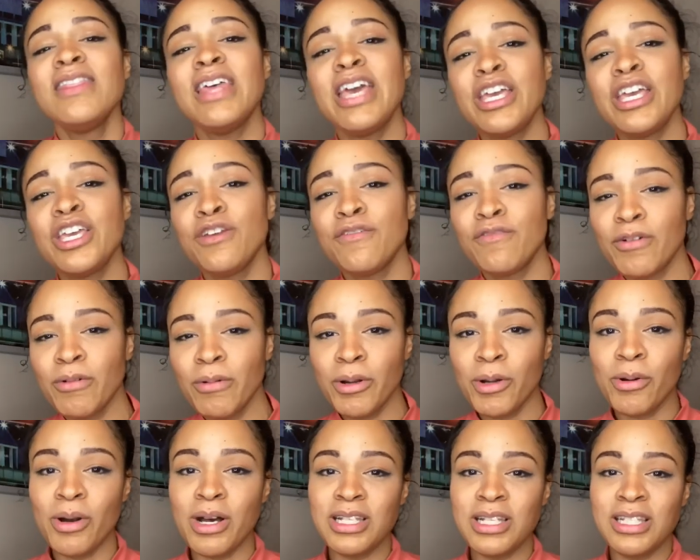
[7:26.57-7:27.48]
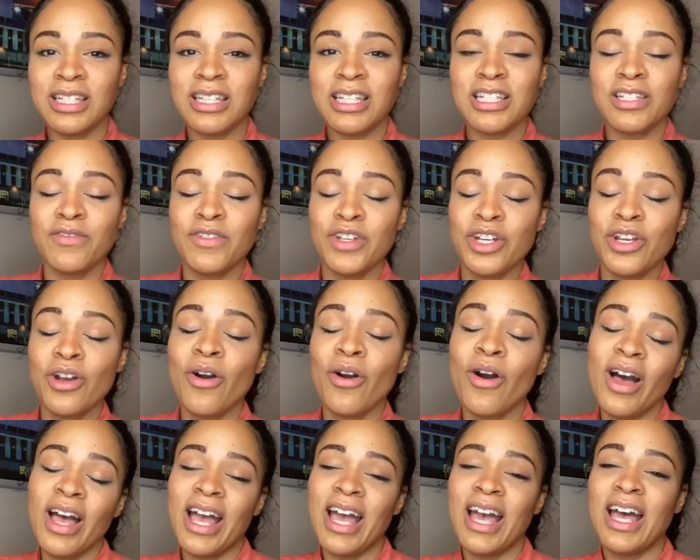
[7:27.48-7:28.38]
Thank you for requesting this
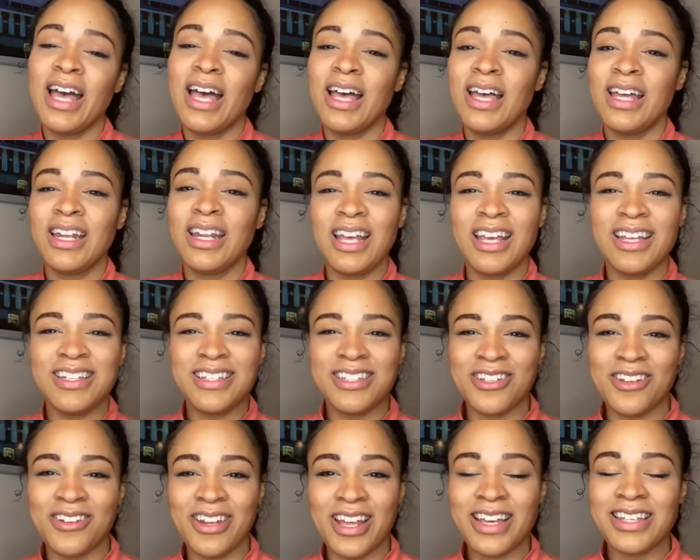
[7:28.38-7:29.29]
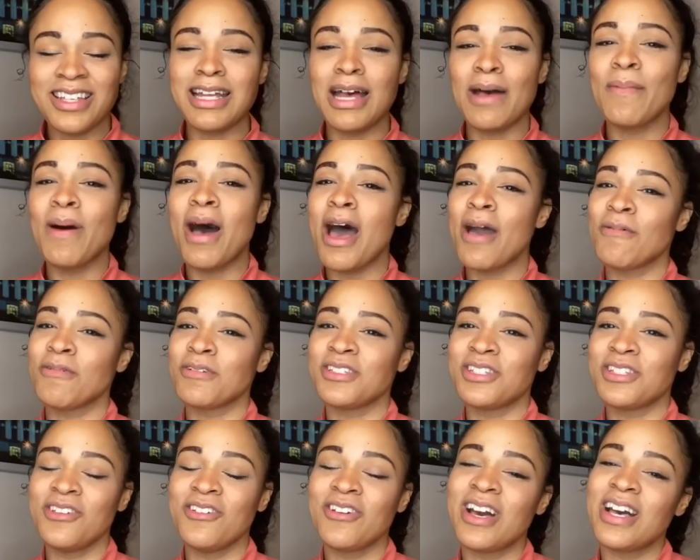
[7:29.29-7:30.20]
video. And until next time, I will
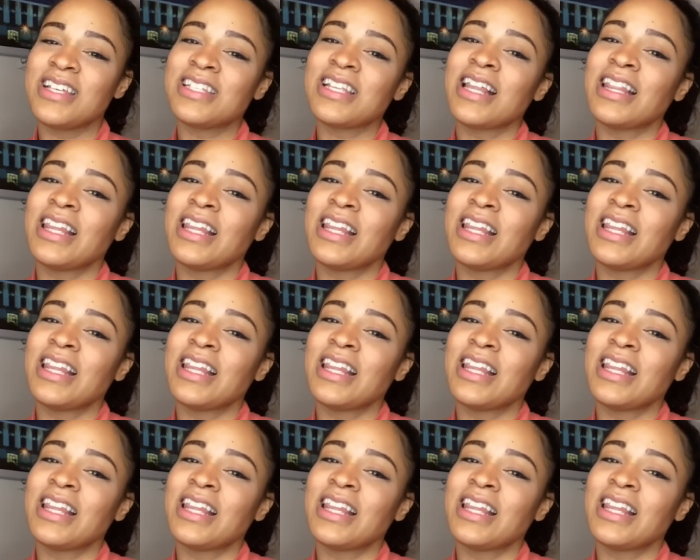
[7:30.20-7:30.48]
see you guys